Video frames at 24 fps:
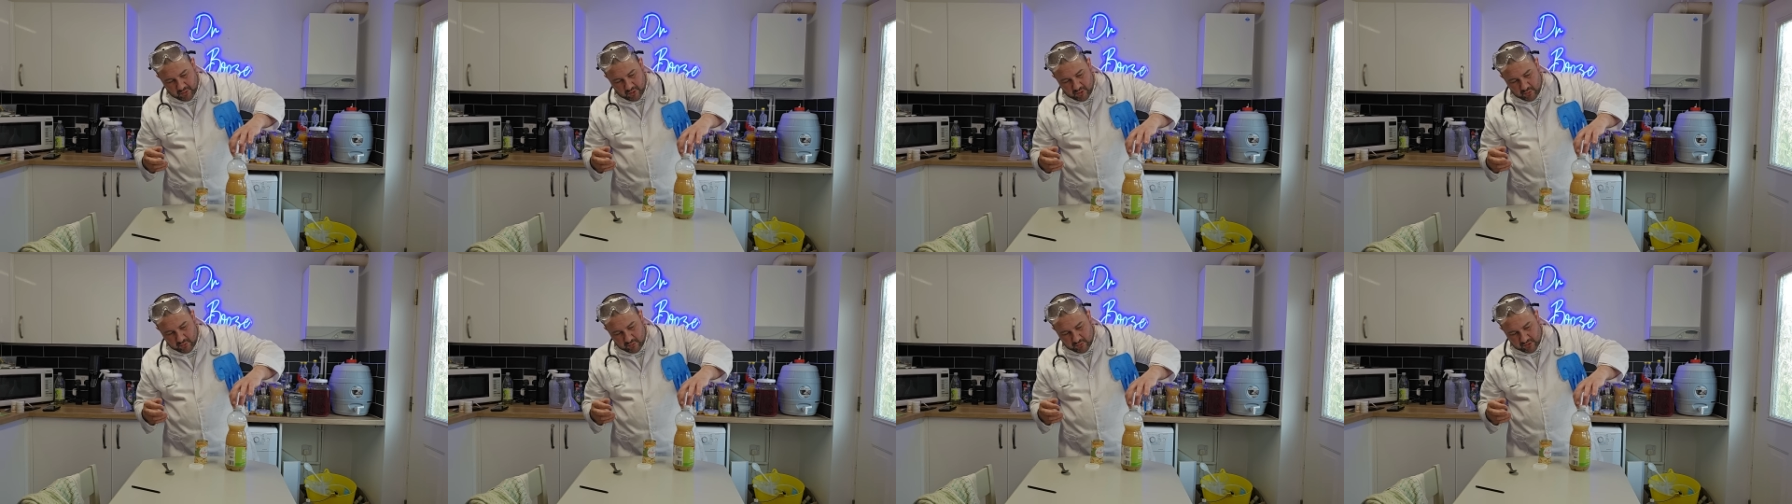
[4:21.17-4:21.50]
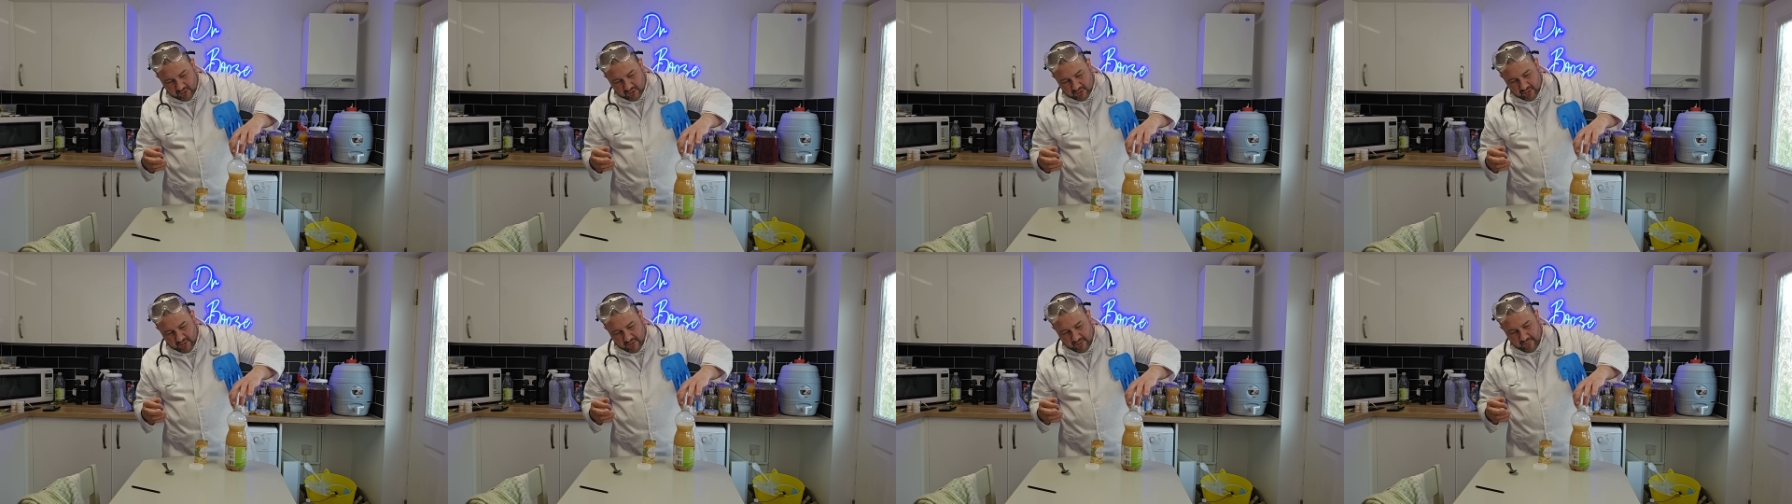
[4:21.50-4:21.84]

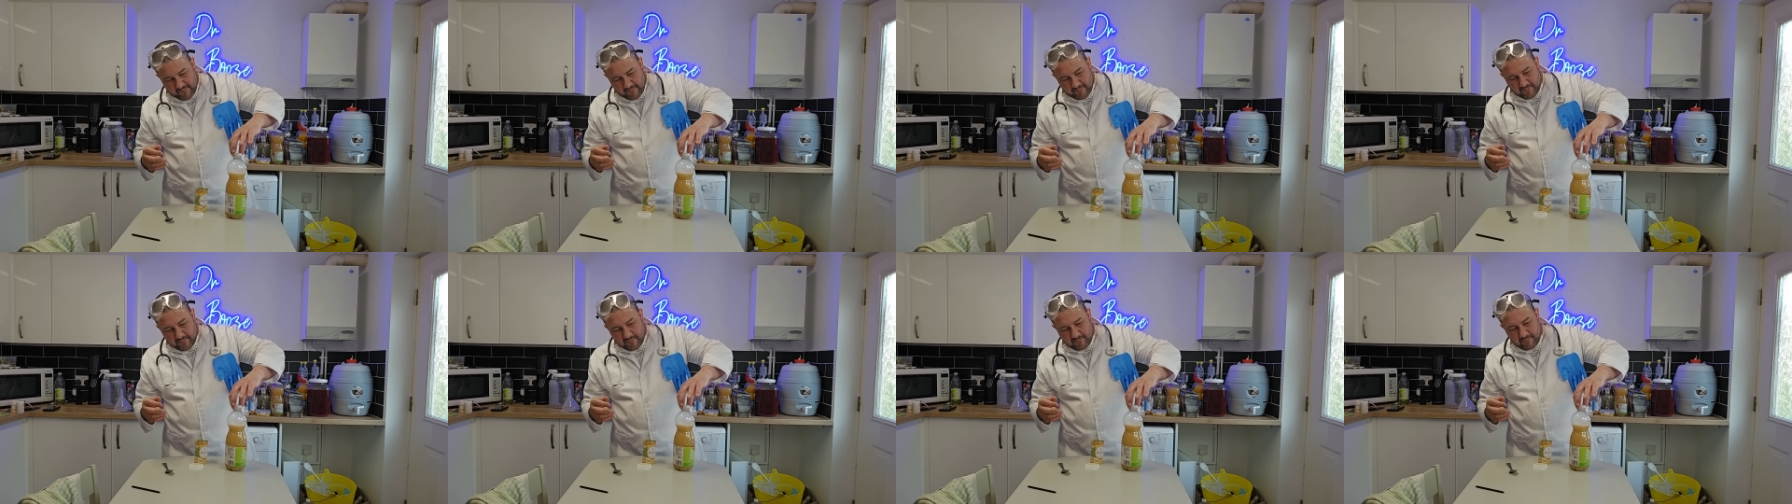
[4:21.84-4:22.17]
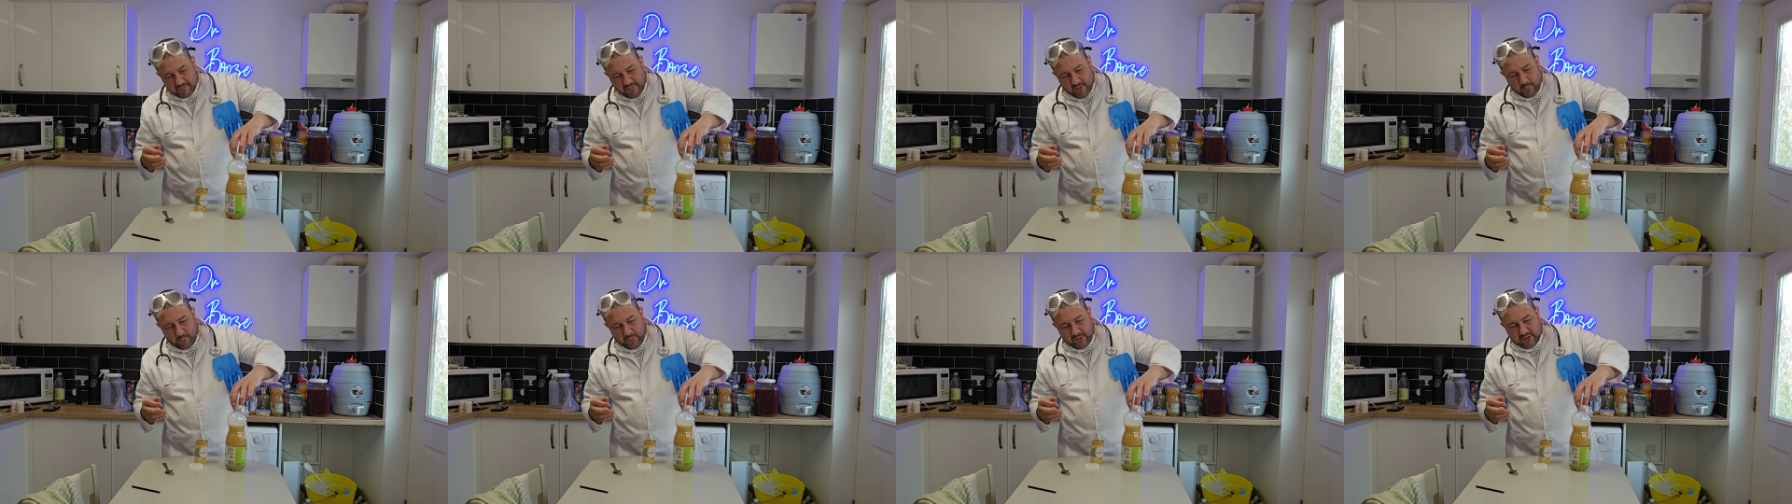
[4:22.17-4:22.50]
loose.
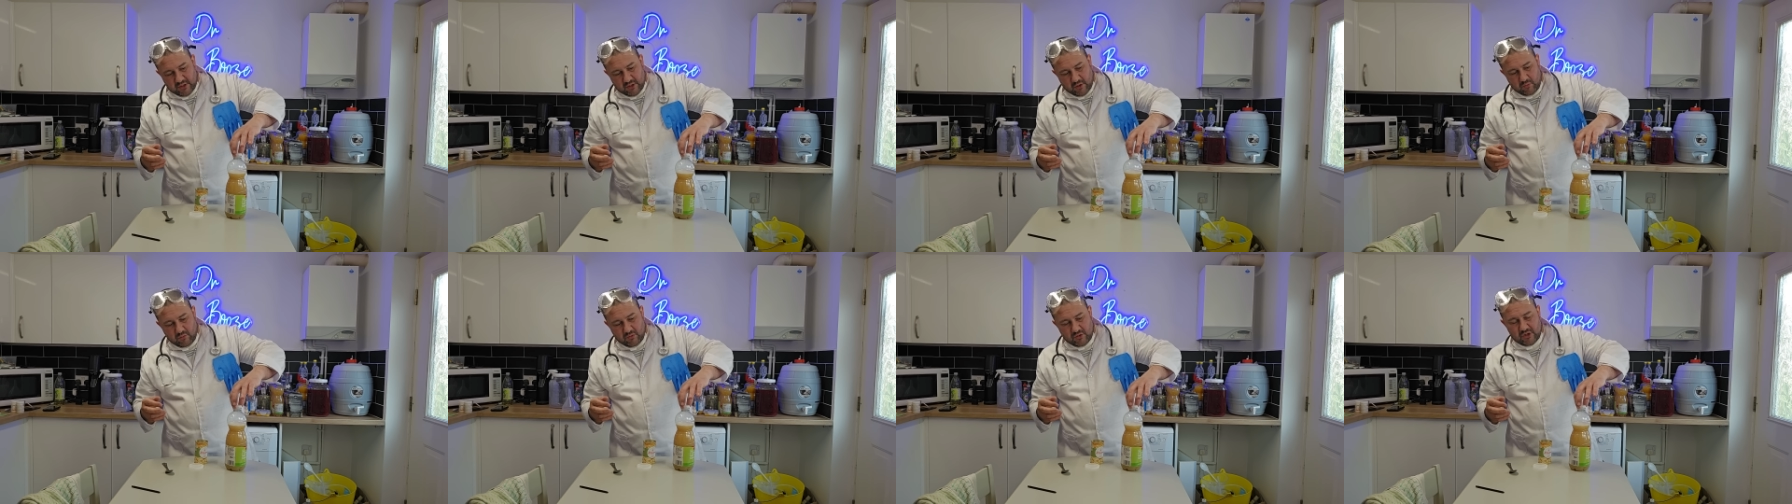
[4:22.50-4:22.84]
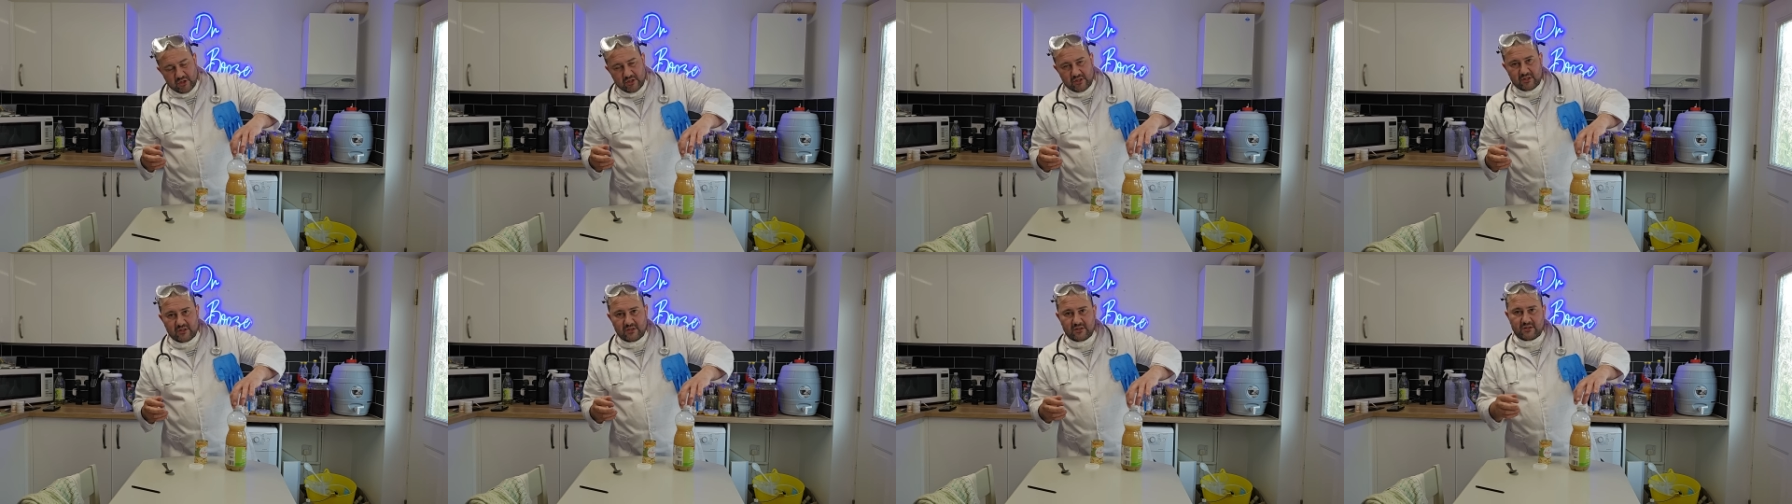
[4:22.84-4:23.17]
But we don't
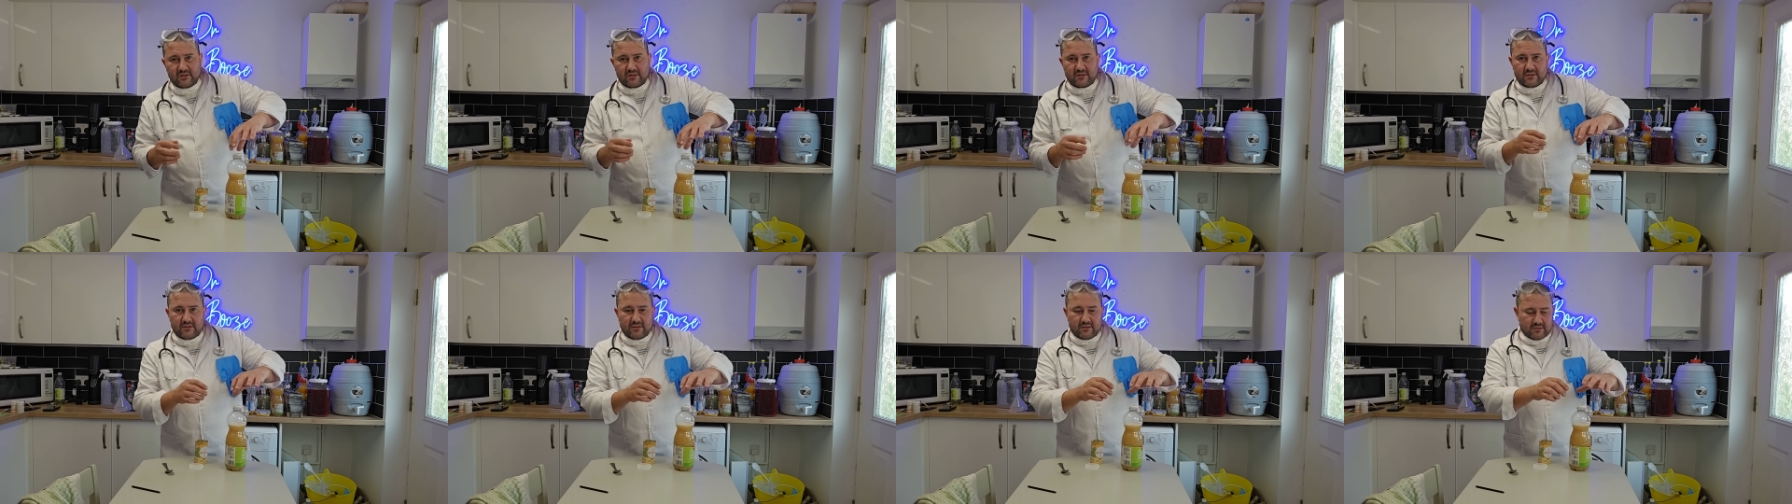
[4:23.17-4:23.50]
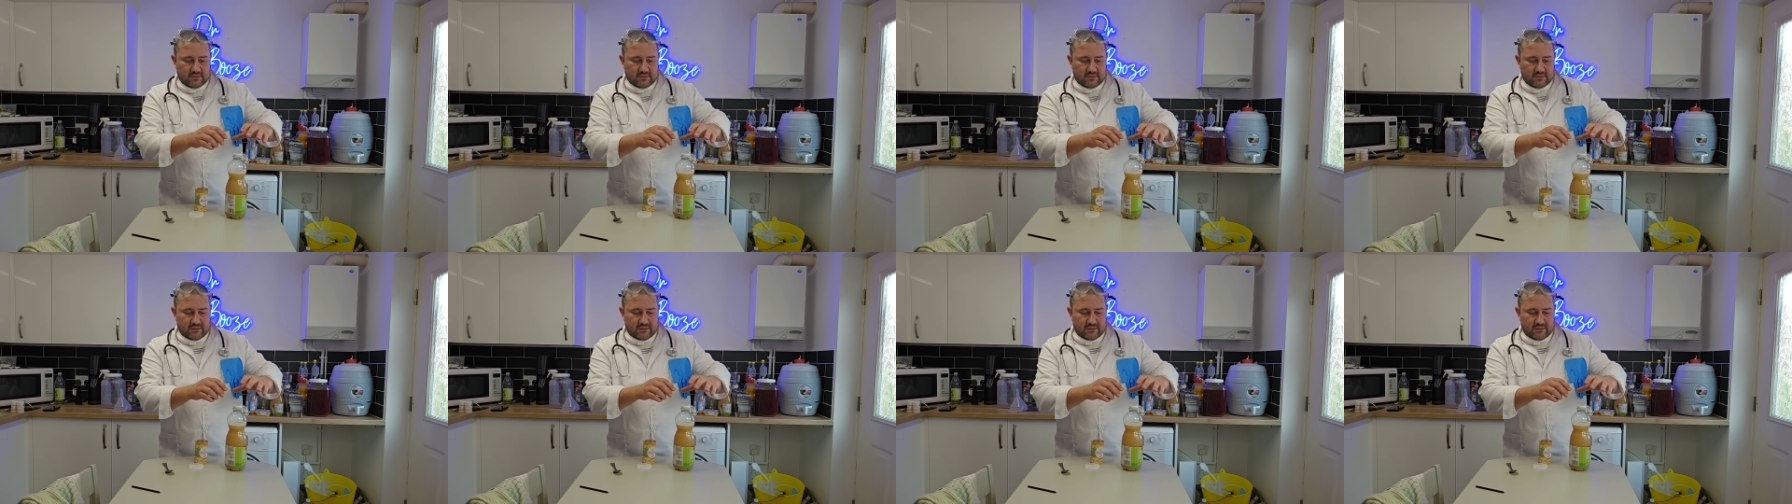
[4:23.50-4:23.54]
just